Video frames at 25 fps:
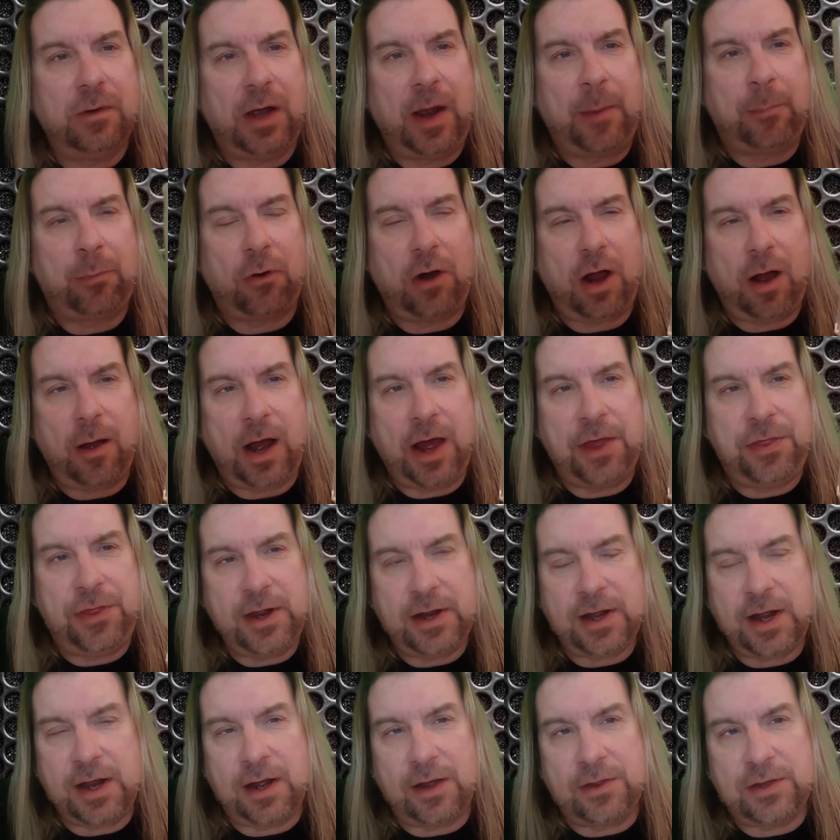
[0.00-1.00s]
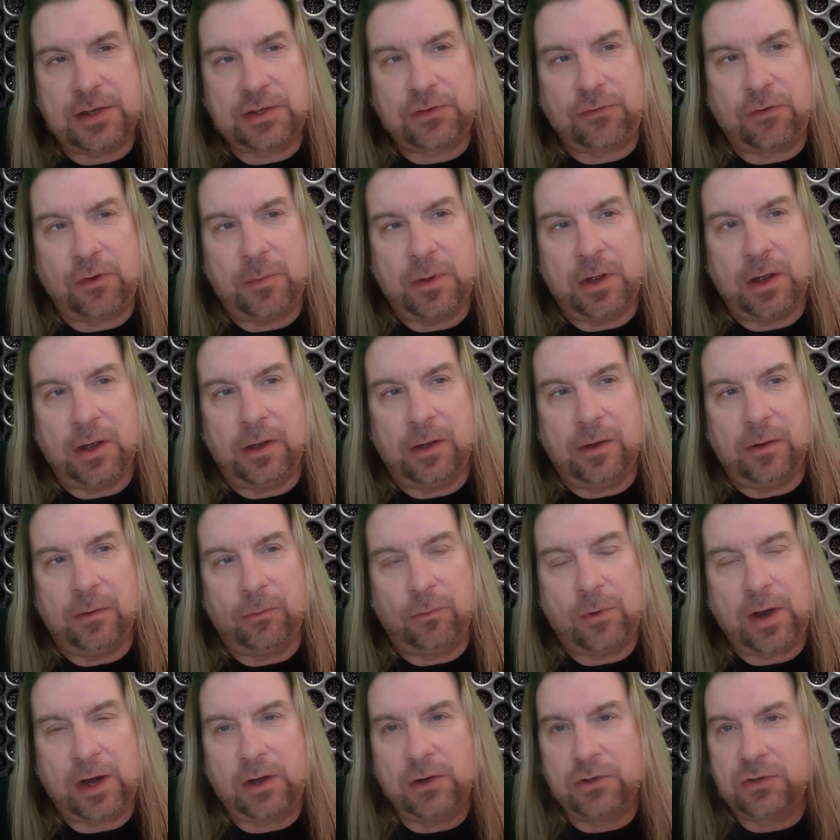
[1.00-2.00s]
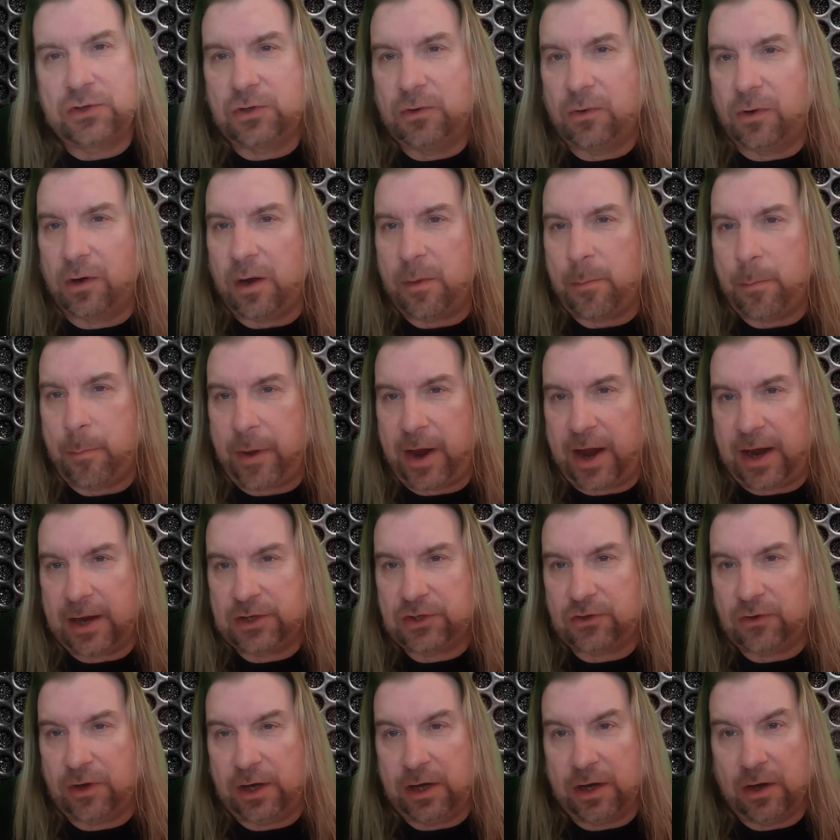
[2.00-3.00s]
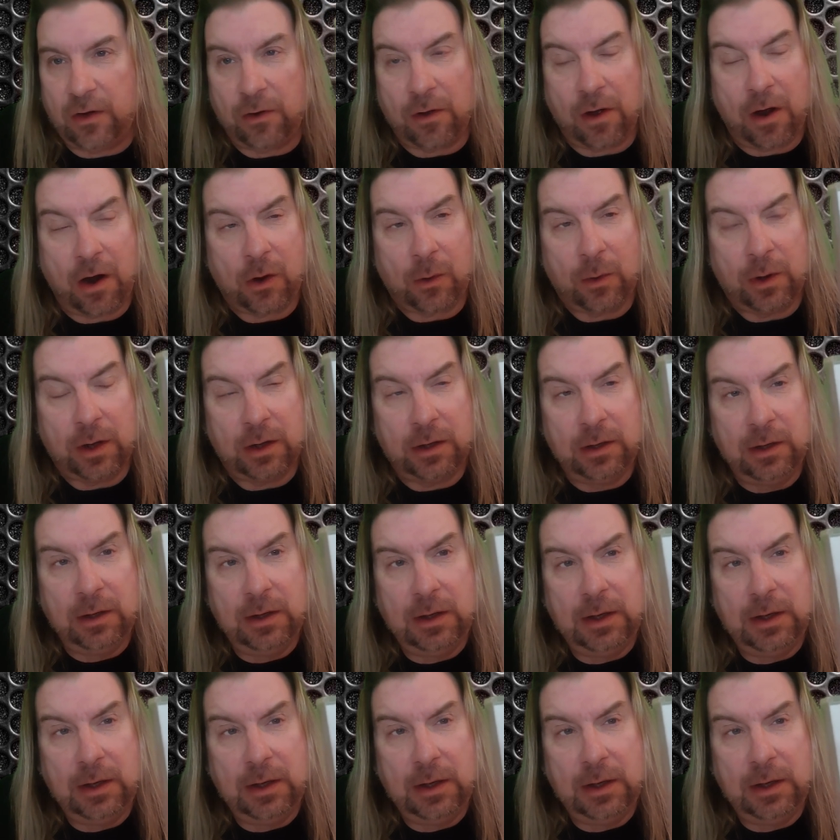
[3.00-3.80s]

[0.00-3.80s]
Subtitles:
I think I got this from a record store on Bank Street here in Ottawa.